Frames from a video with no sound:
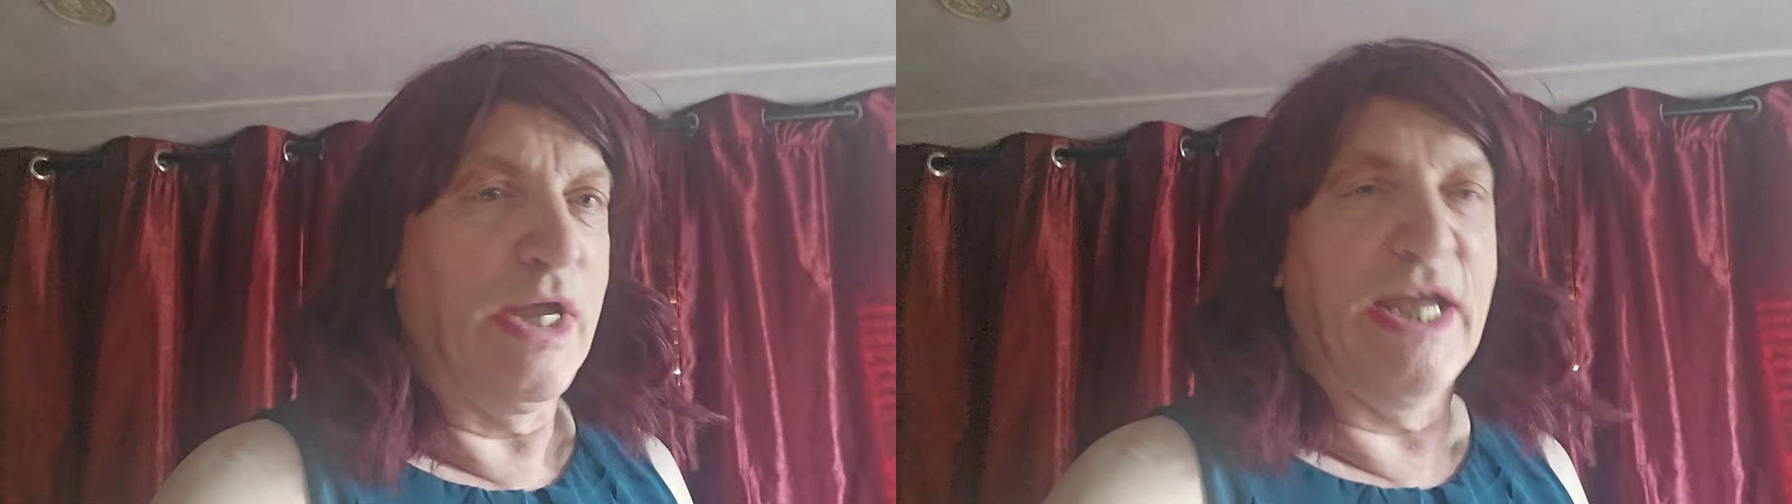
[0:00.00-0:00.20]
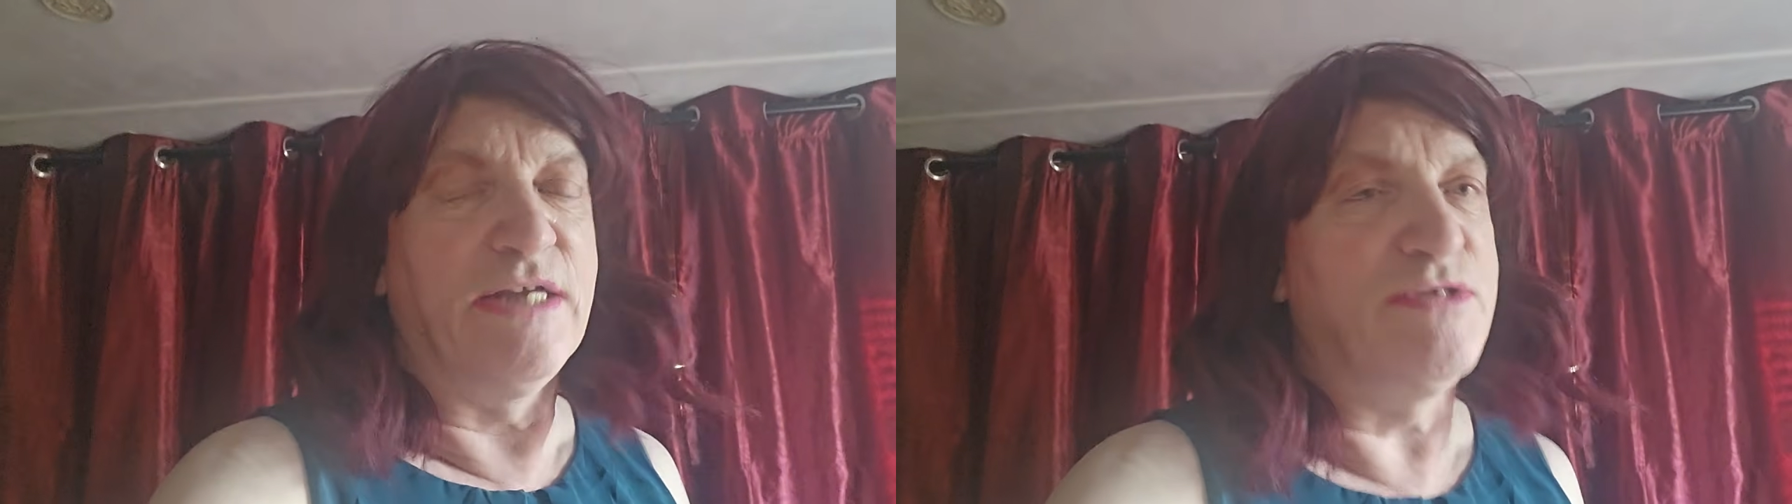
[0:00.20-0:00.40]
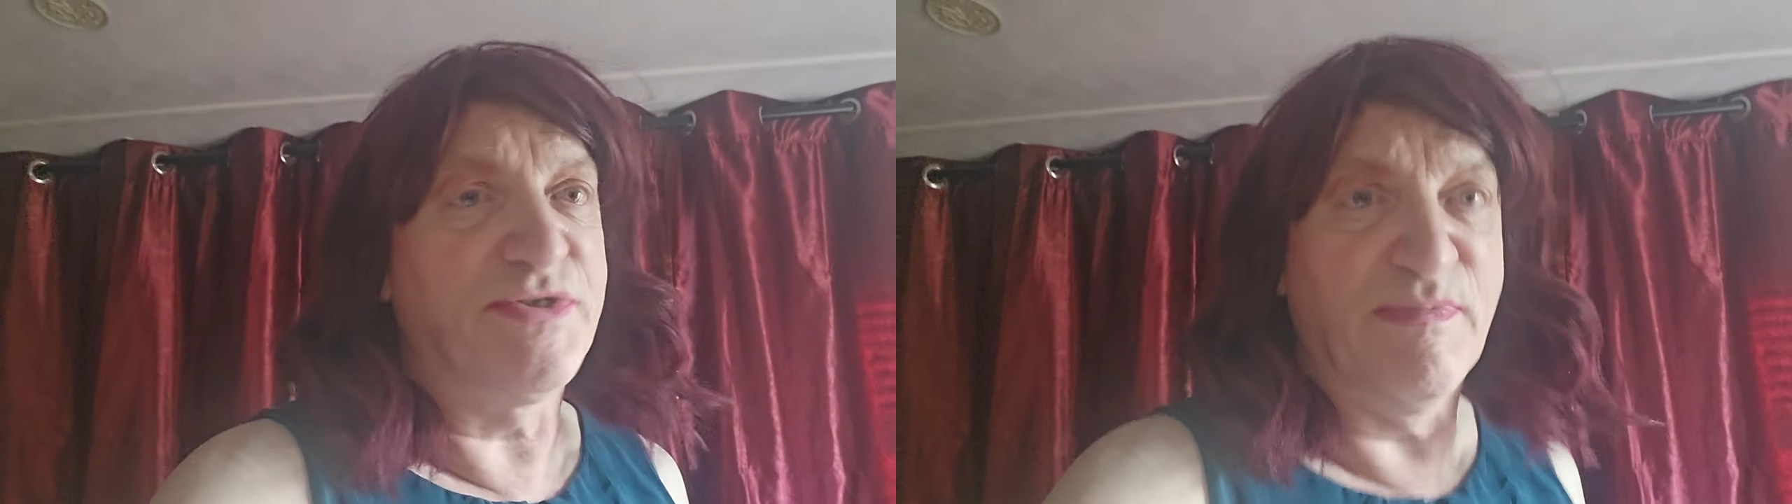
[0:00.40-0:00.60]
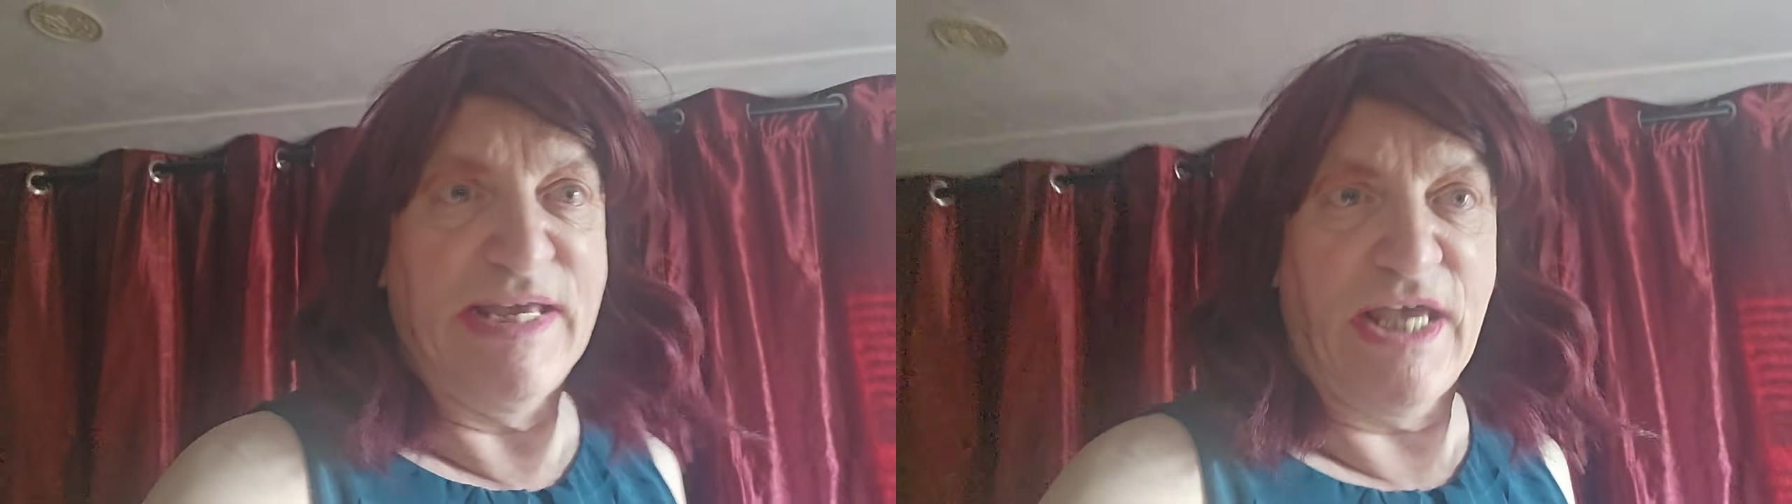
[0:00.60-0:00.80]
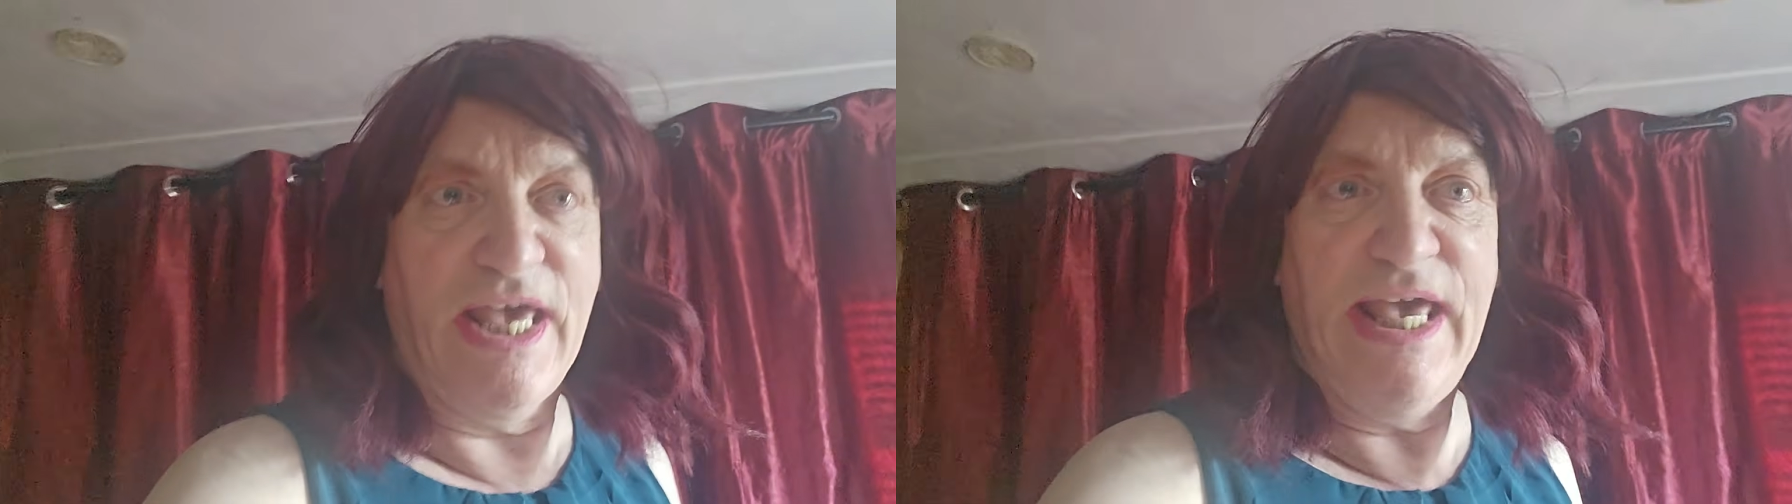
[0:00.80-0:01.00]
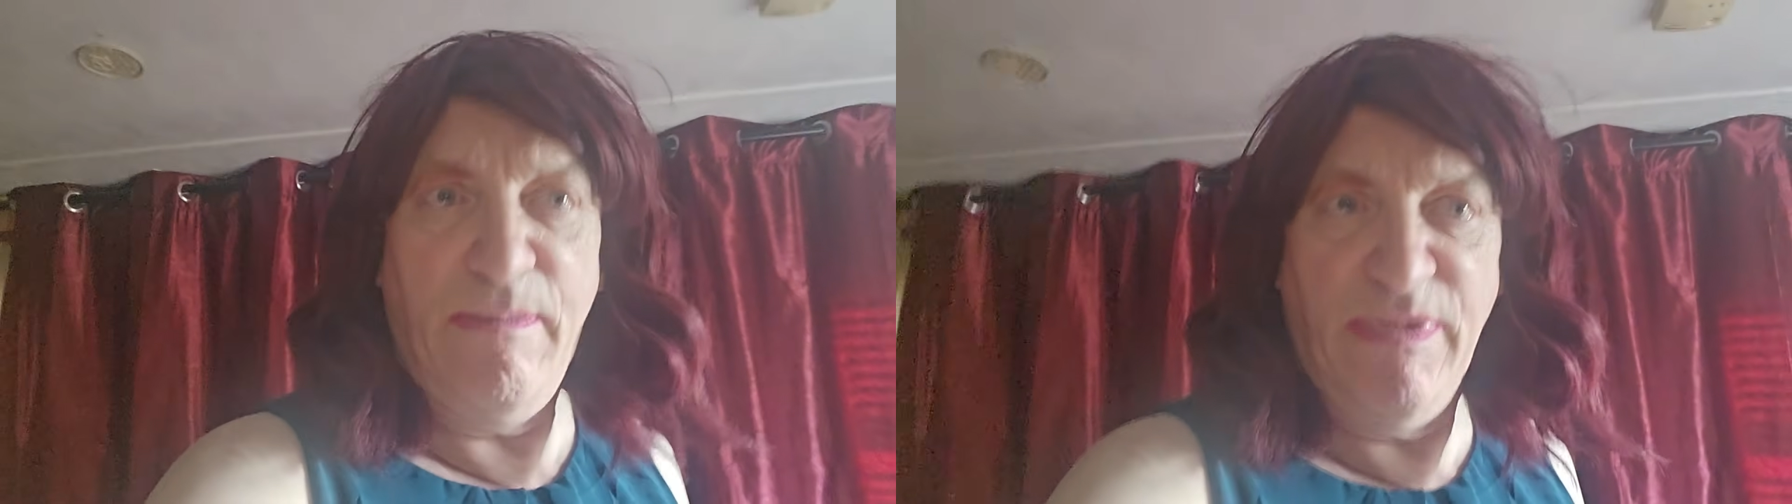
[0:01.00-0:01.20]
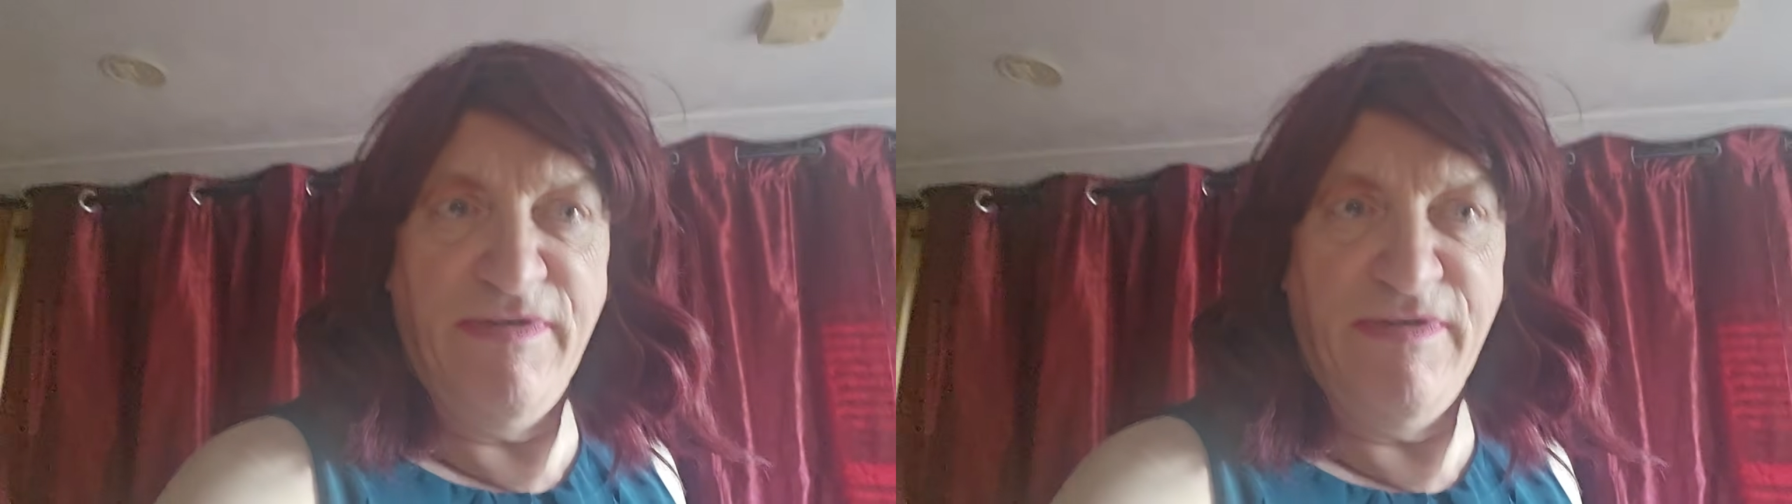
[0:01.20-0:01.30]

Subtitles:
it doesn't make a heap of